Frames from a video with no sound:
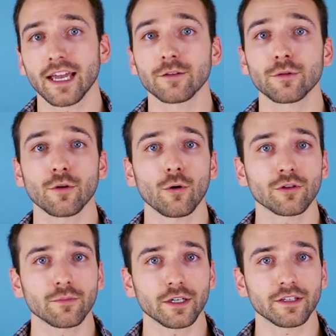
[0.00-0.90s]
and with
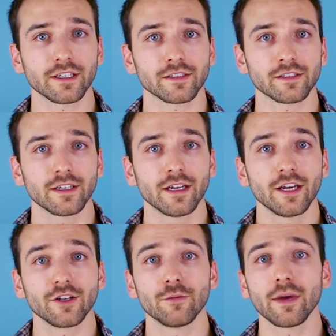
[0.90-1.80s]
older buildings,
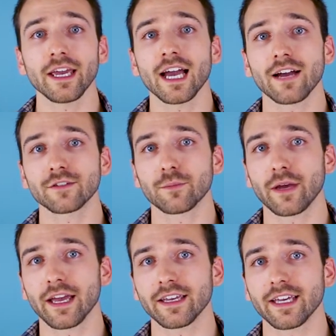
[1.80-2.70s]
you may have to
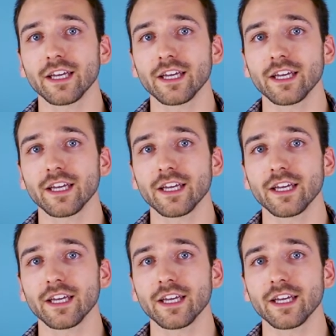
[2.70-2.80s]
pay